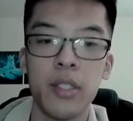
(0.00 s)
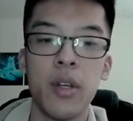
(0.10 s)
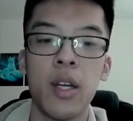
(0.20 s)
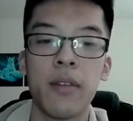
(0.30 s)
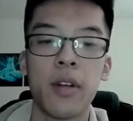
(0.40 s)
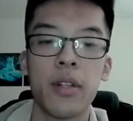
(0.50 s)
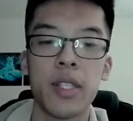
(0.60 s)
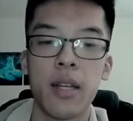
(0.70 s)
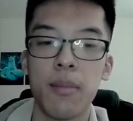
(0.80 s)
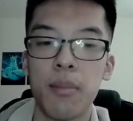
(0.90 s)
You have cards
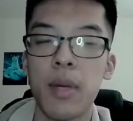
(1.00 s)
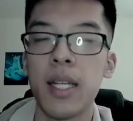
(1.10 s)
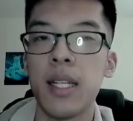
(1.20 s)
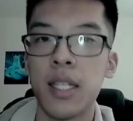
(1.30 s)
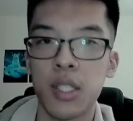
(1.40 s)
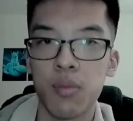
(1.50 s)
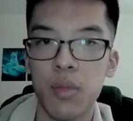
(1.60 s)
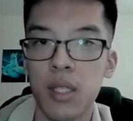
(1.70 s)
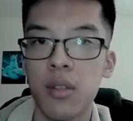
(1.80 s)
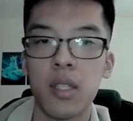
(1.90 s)
like Might as
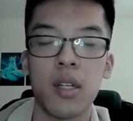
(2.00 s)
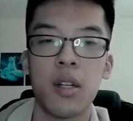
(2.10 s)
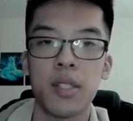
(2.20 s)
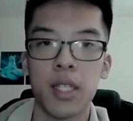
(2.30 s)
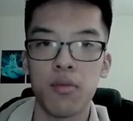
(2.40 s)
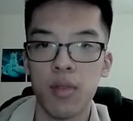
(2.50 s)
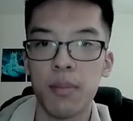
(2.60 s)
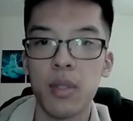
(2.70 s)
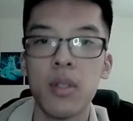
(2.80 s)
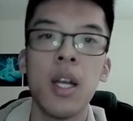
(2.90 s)
well on cards like
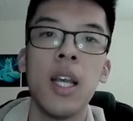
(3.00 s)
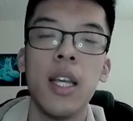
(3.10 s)
Rumble.